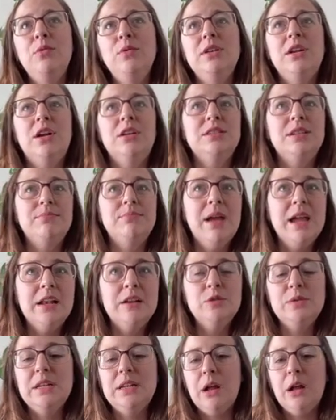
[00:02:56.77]
We did our
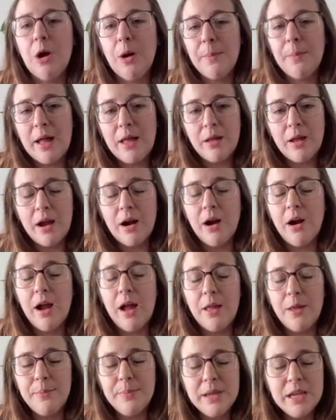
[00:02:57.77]
tomatoes. We did our
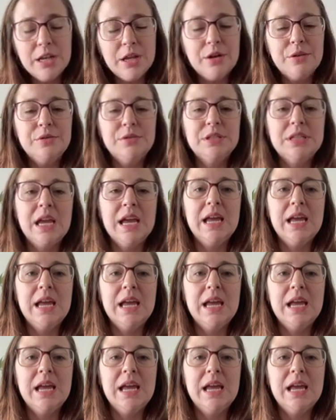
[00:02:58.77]
jalapenos,